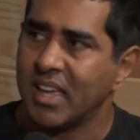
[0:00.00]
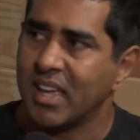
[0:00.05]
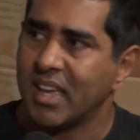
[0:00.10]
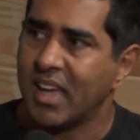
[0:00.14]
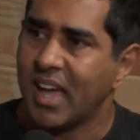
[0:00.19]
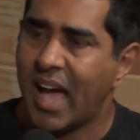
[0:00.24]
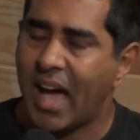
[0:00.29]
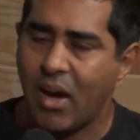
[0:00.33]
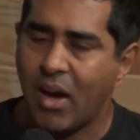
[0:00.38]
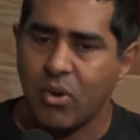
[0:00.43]

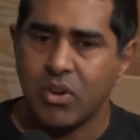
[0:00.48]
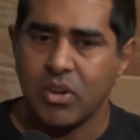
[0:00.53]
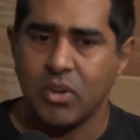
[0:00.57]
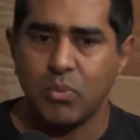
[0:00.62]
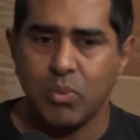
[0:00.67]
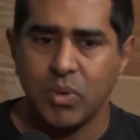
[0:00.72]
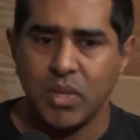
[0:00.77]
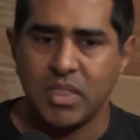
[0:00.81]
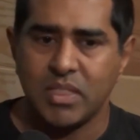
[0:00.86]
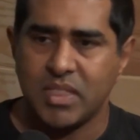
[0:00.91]
How
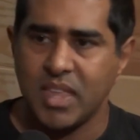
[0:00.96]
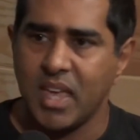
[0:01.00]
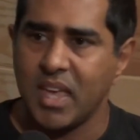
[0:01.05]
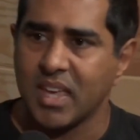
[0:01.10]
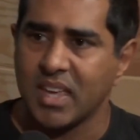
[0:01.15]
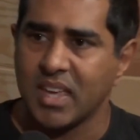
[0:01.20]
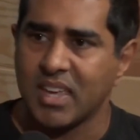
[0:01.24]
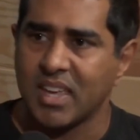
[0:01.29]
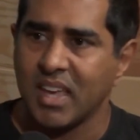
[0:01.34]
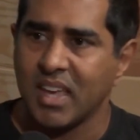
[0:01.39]
could we
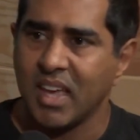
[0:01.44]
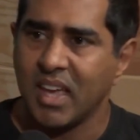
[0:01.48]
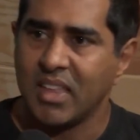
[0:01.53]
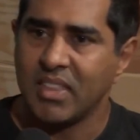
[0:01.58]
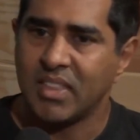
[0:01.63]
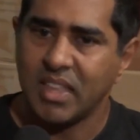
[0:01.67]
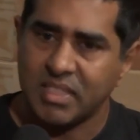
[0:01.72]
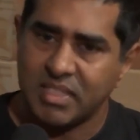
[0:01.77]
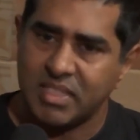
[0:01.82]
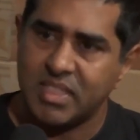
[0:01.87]
think
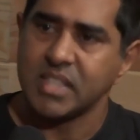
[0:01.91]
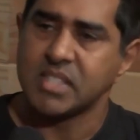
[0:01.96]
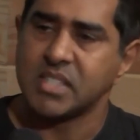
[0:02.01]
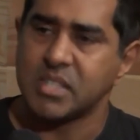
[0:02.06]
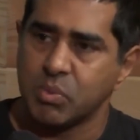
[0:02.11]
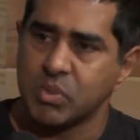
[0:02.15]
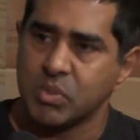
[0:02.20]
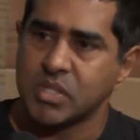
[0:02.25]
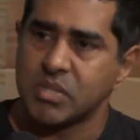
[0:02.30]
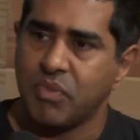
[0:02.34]
that
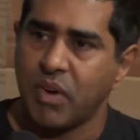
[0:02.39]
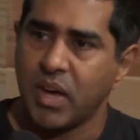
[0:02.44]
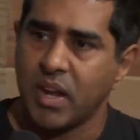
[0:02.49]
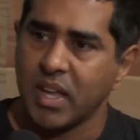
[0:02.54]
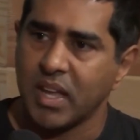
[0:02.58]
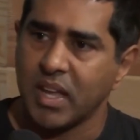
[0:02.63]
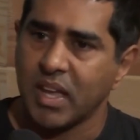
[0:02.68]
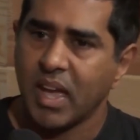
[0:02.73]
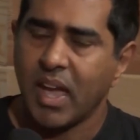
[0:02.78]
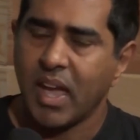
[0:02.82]
this was
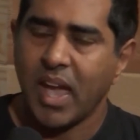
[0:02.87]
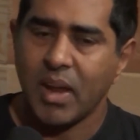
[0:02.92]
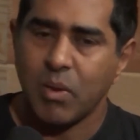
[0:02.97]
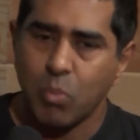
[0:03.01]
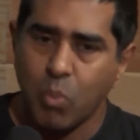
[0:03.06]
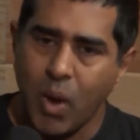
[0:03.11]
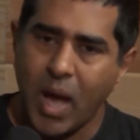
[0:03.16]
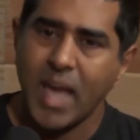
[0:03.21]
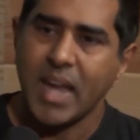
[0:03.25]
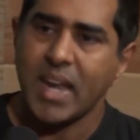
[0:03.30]
funny?
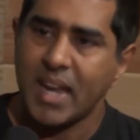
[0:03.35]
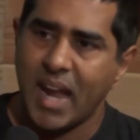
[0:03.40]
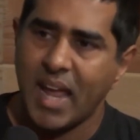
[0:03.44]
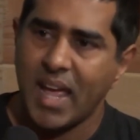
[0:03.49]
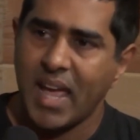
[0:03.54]
And why did I